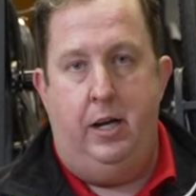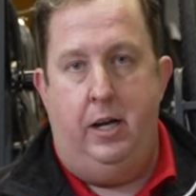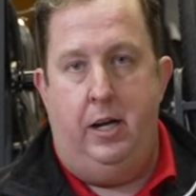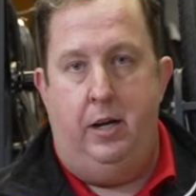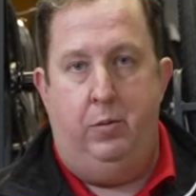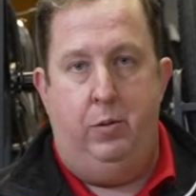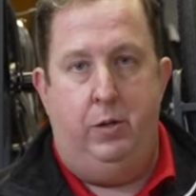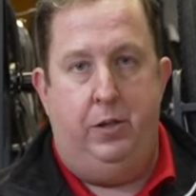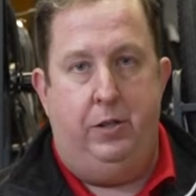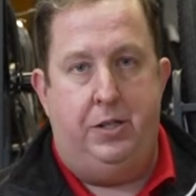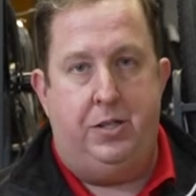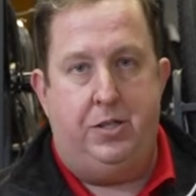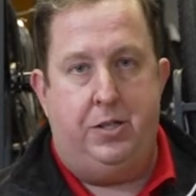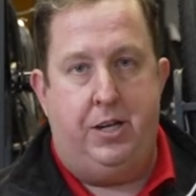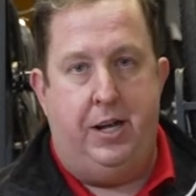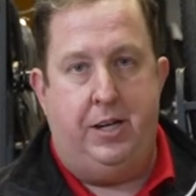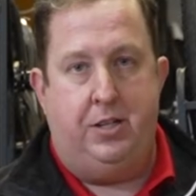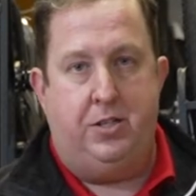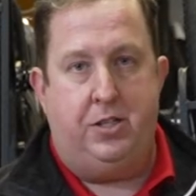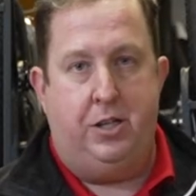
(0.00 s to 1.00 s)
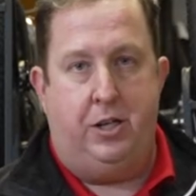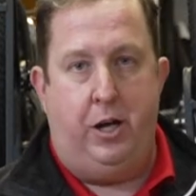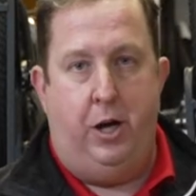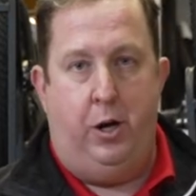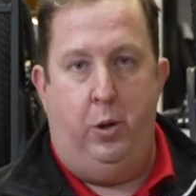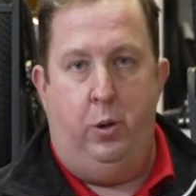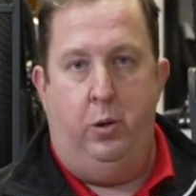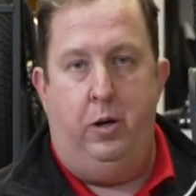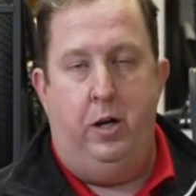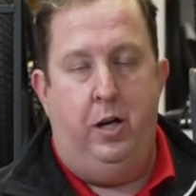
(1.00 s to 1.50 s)
It really stinks to
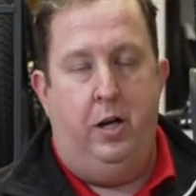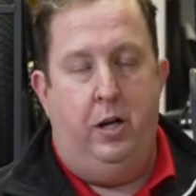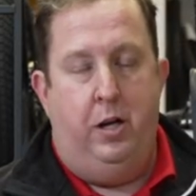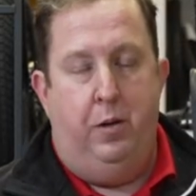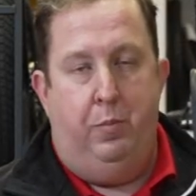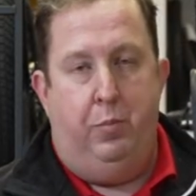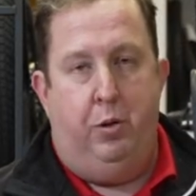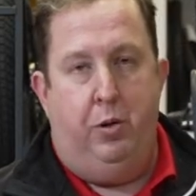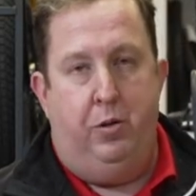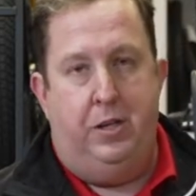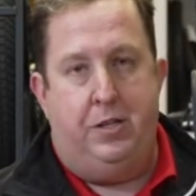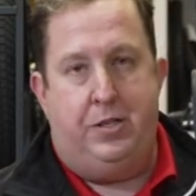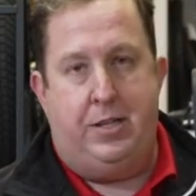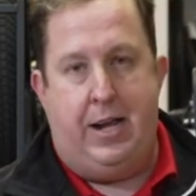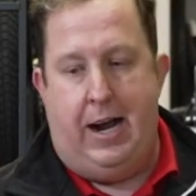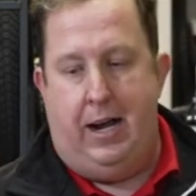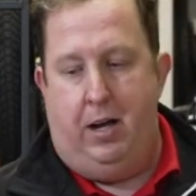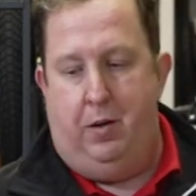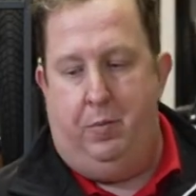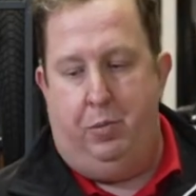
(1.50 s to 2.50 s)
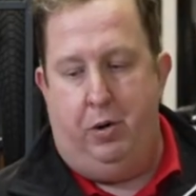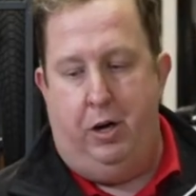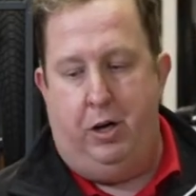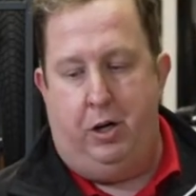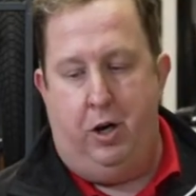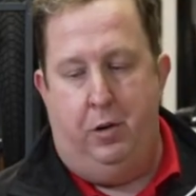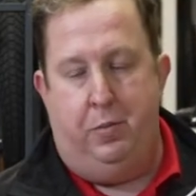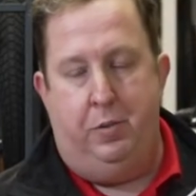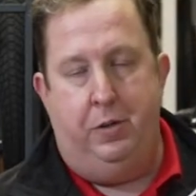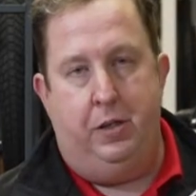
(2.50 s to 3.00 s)
go pull this out,
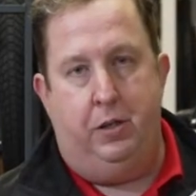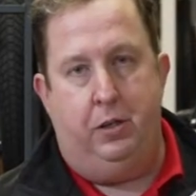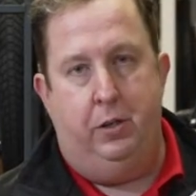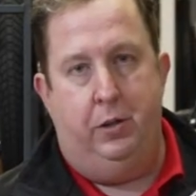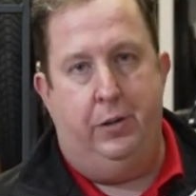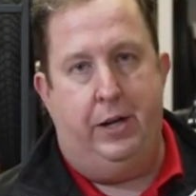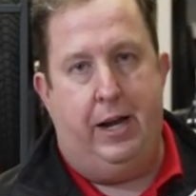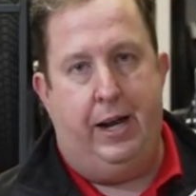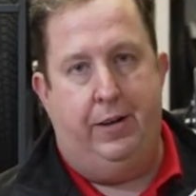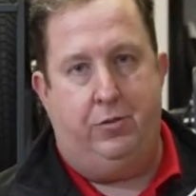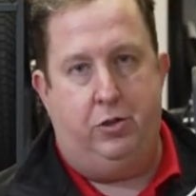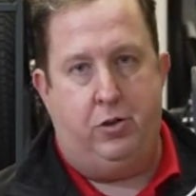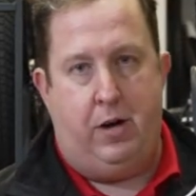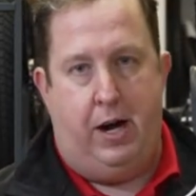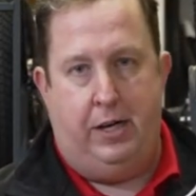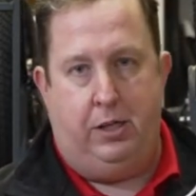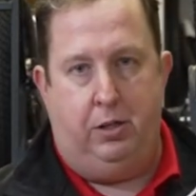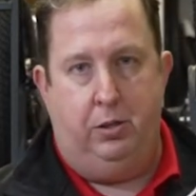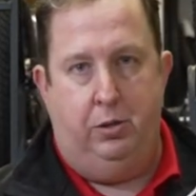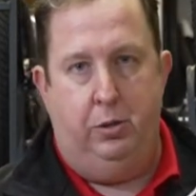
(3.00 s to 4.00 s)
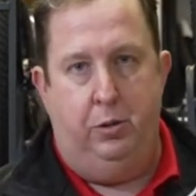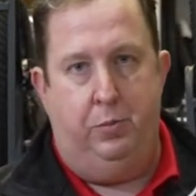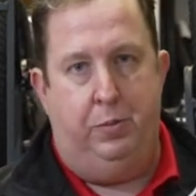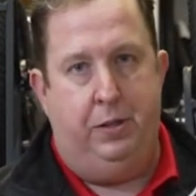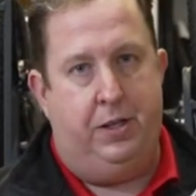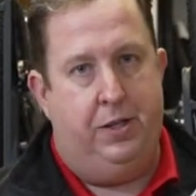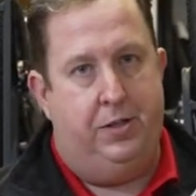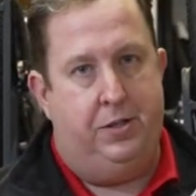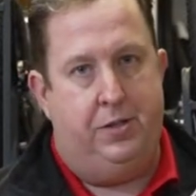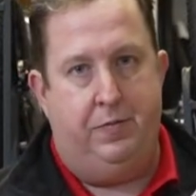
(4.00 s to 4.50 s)
break open the glue, and have dried glue,
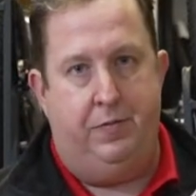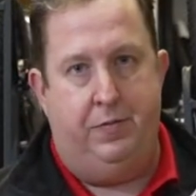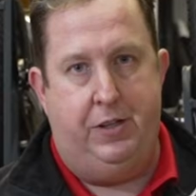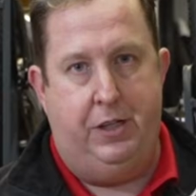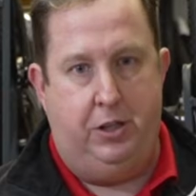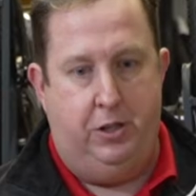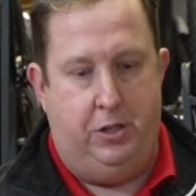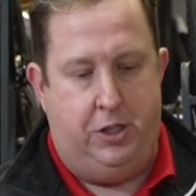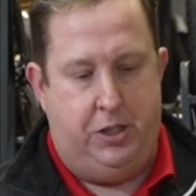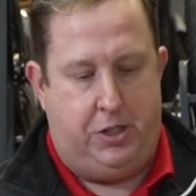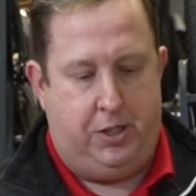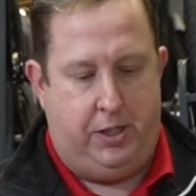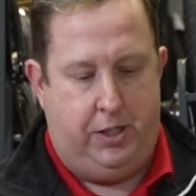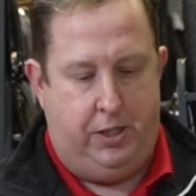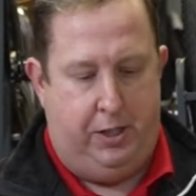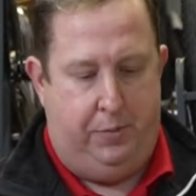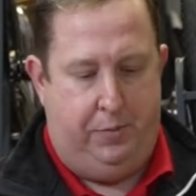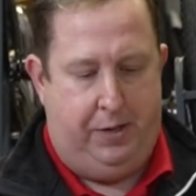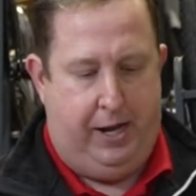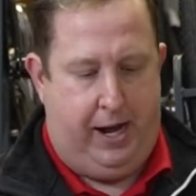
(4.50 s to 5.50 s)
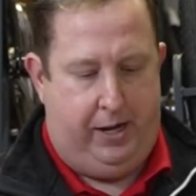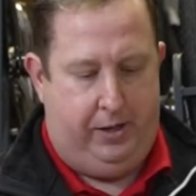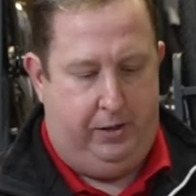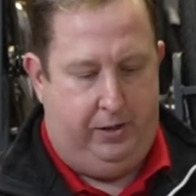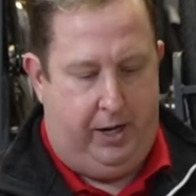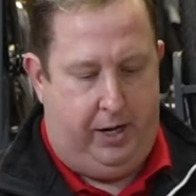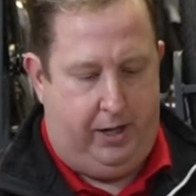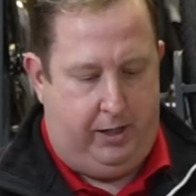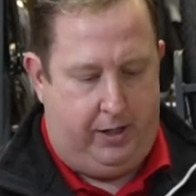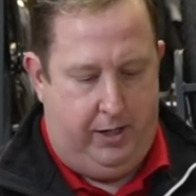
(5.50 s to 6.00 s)
because then you're just going to be out of
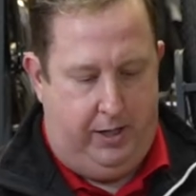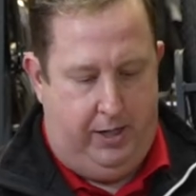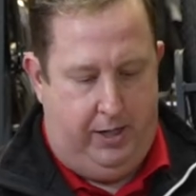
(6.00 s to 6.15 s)
luck.